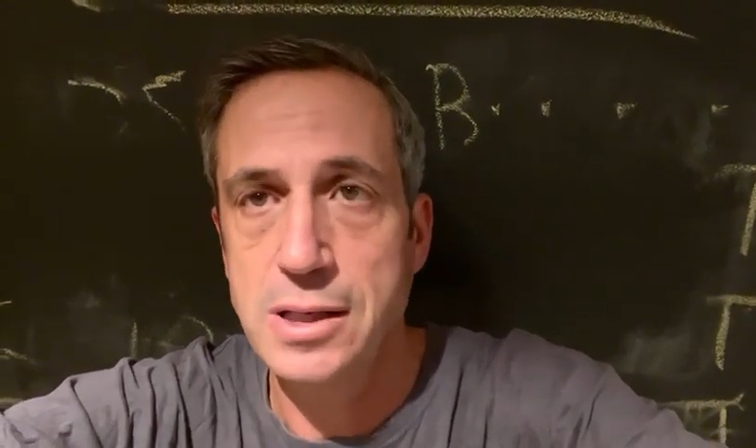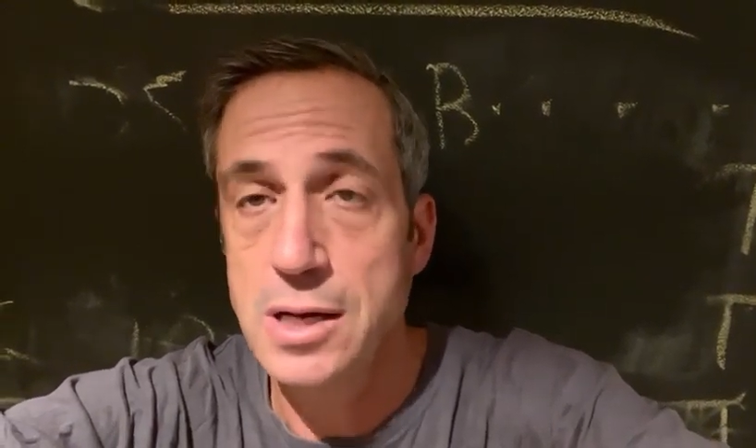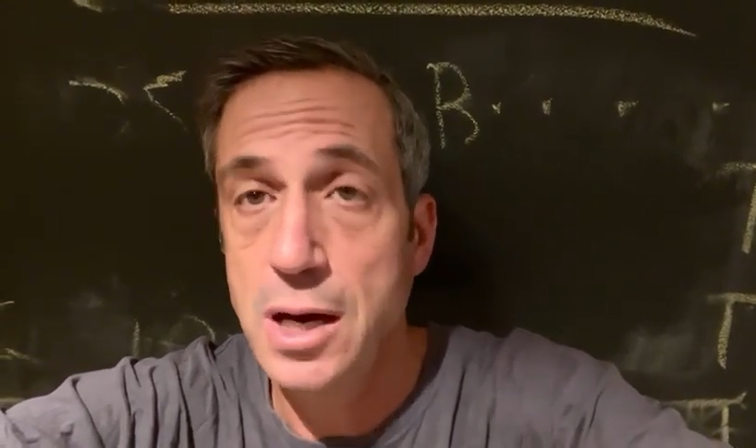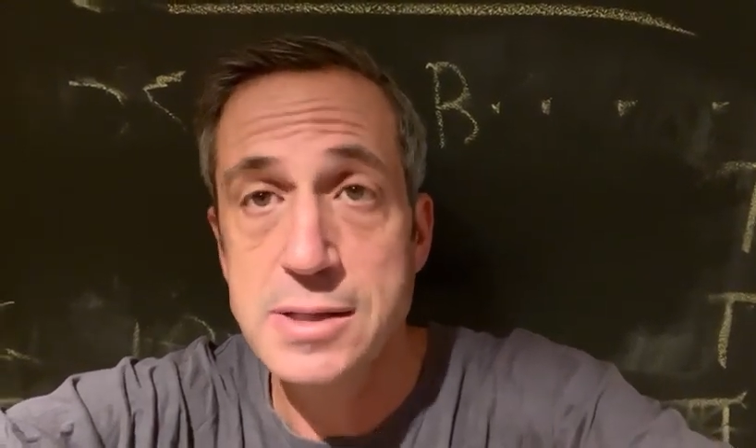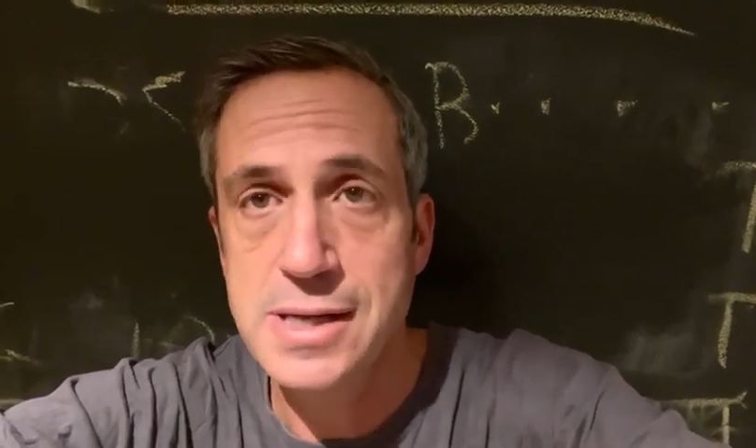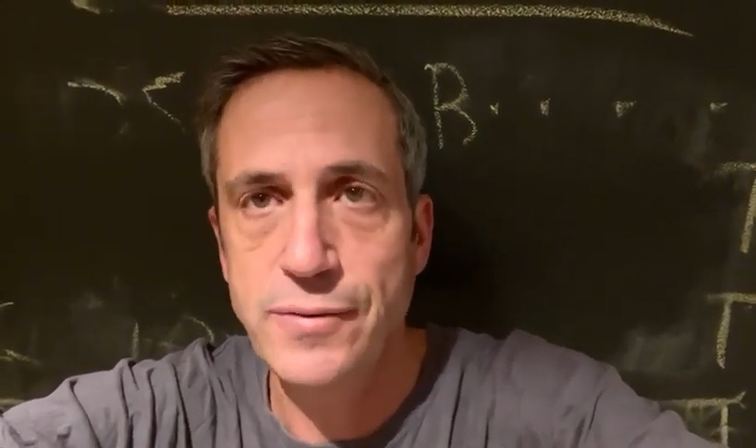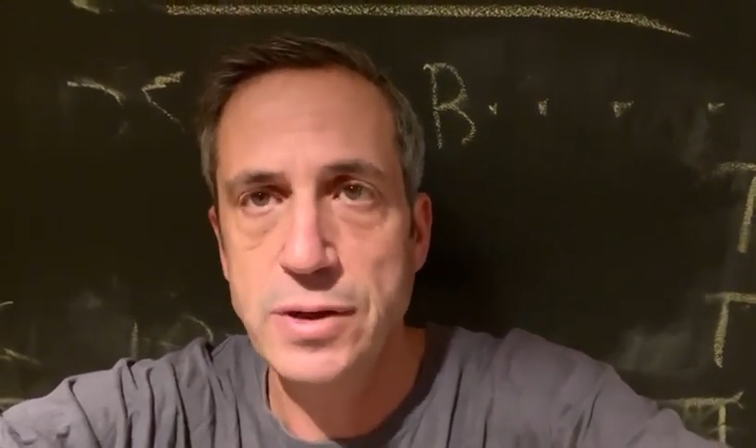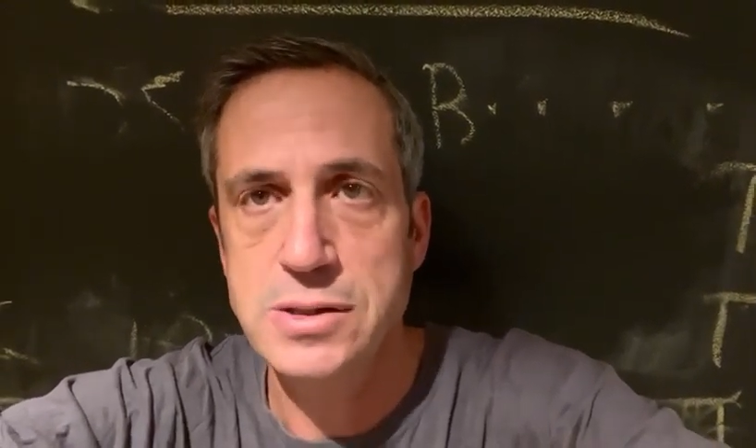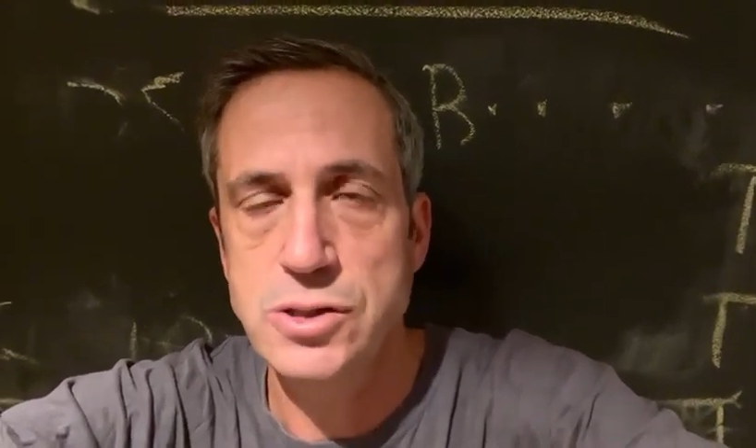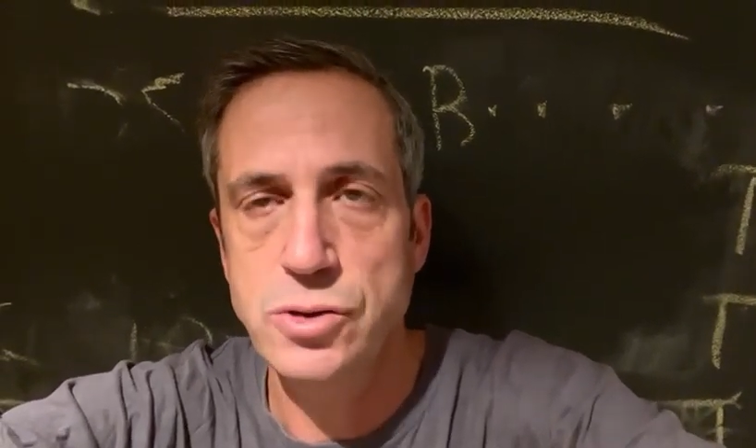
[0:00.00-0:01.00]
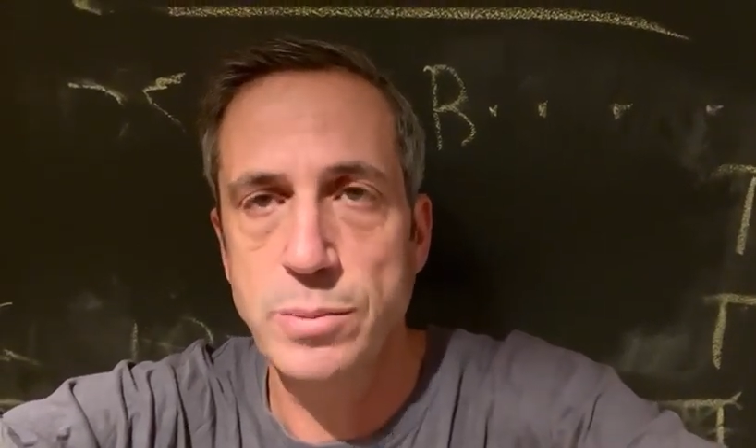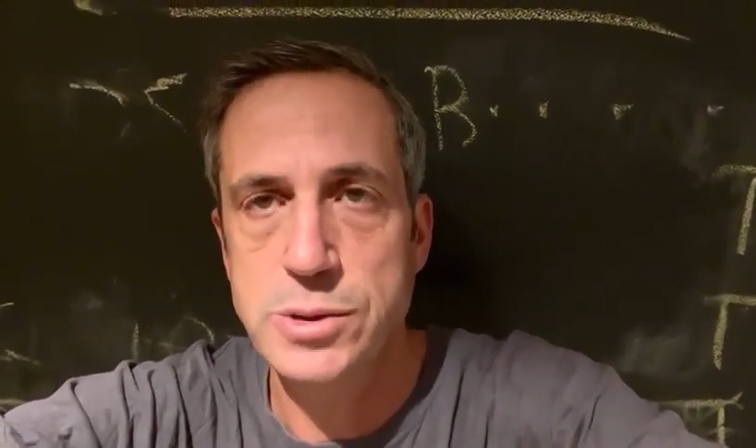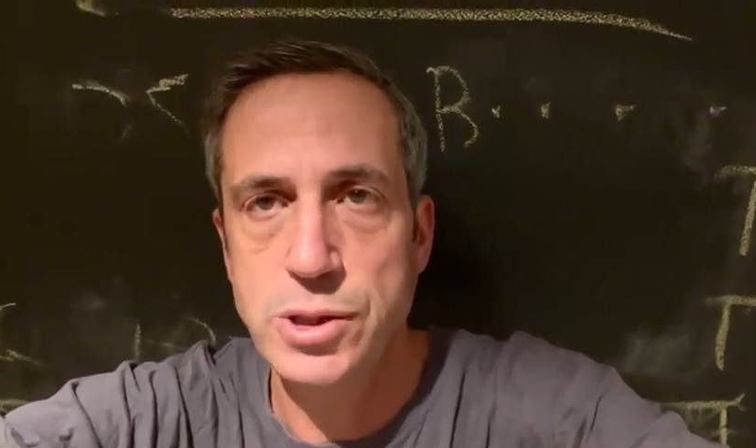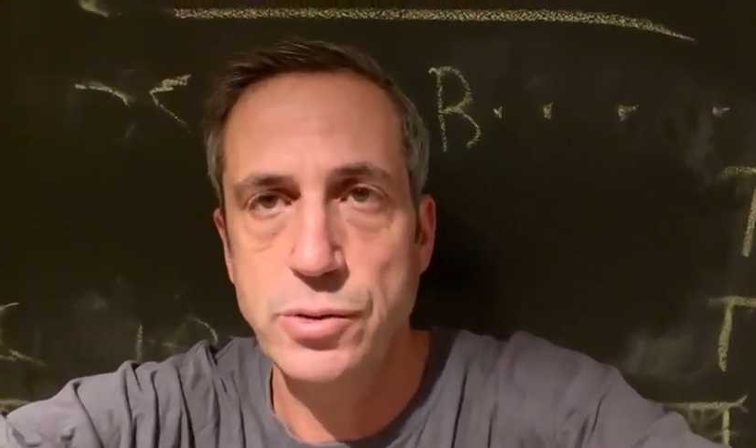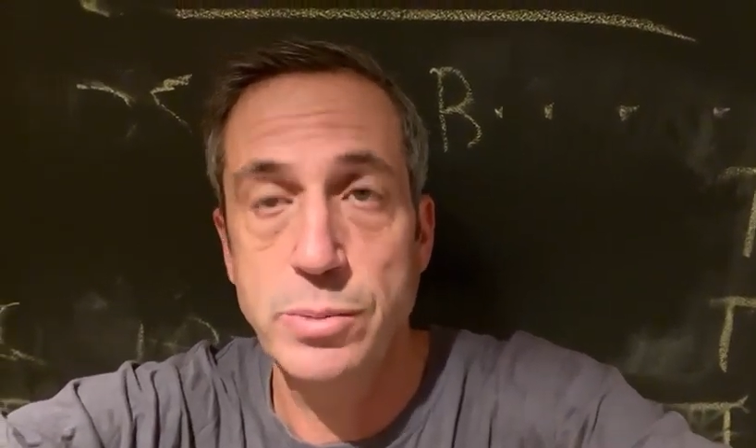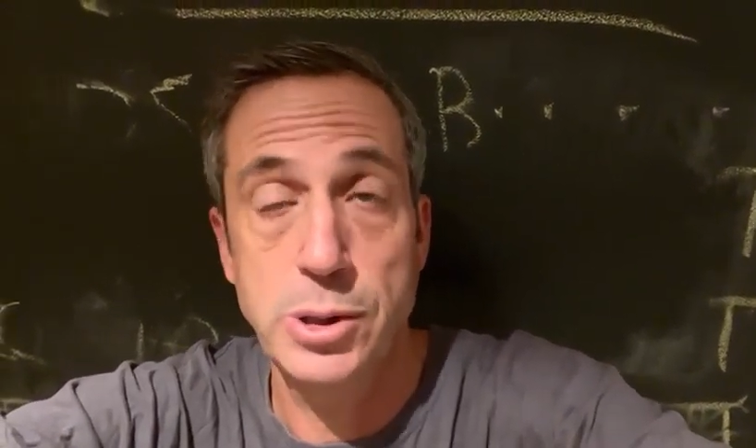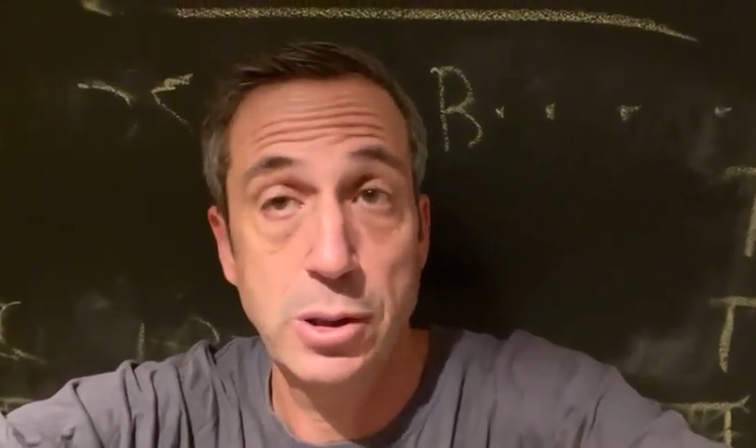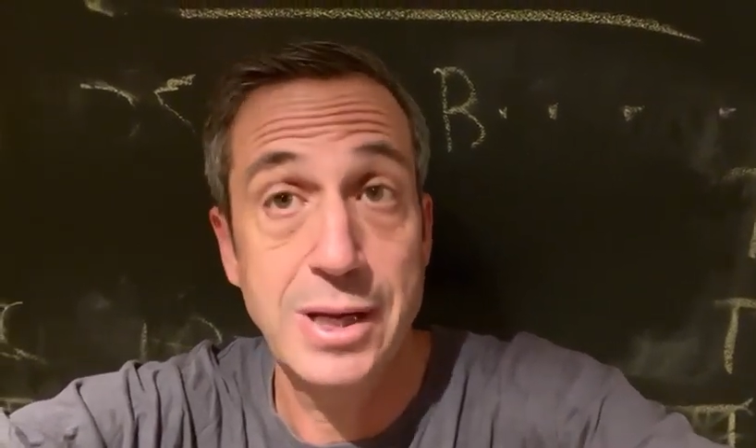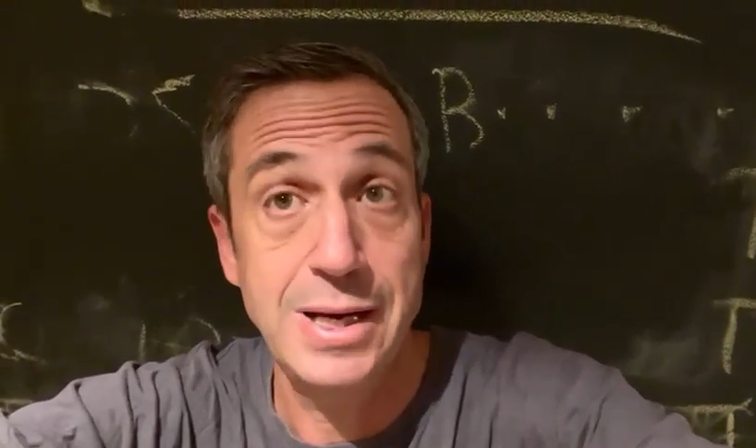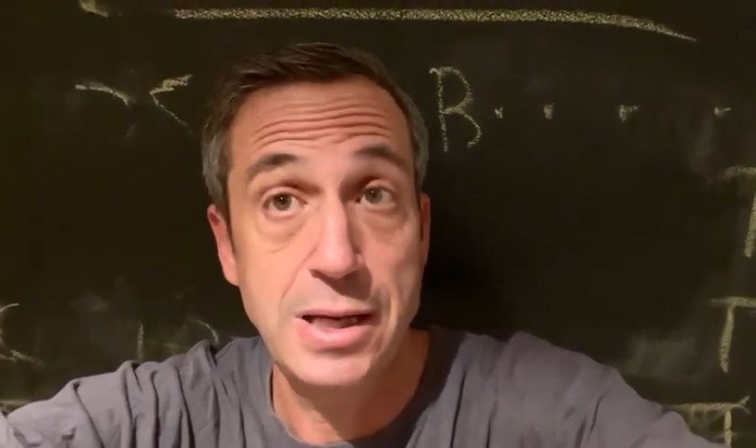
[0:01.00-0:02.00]
not as evidence that Trump is a criminal,
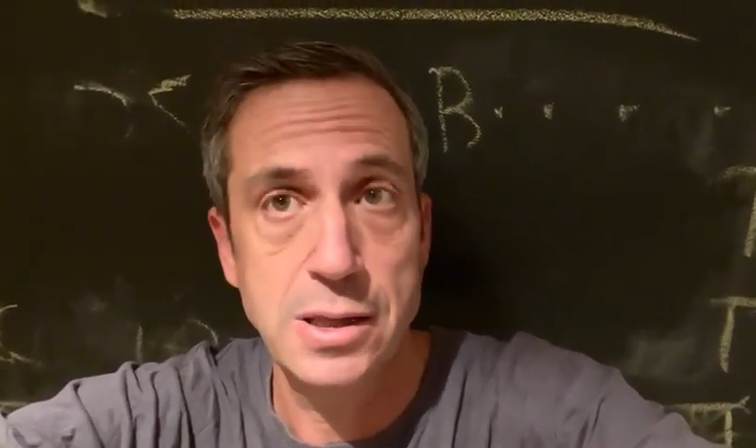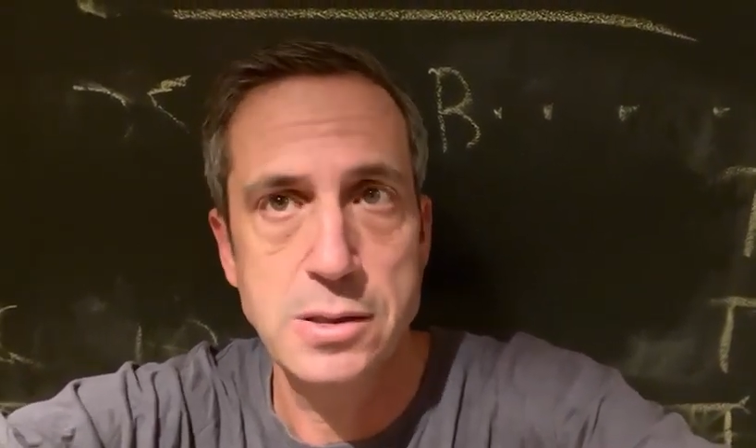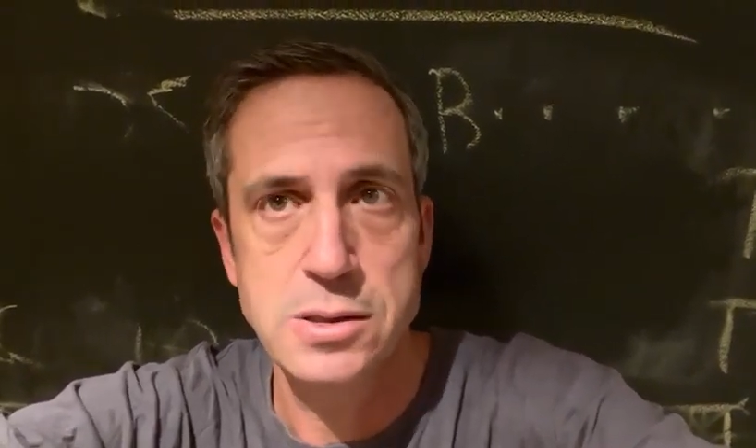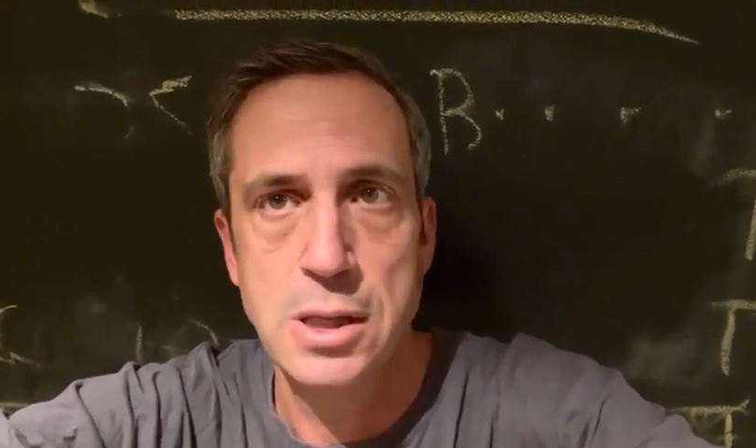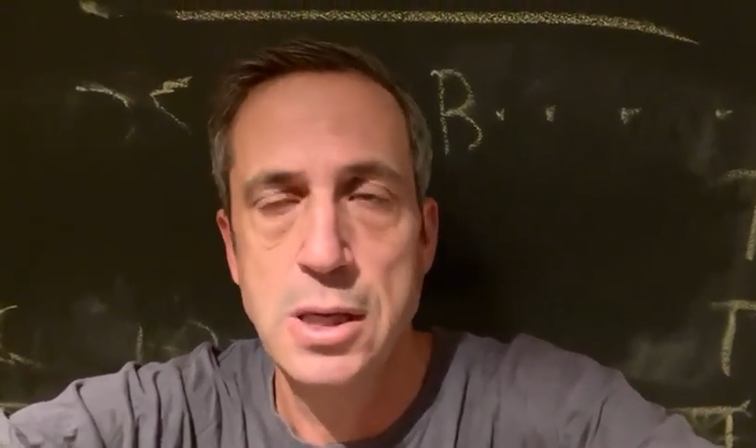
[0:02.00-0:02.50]
and he is,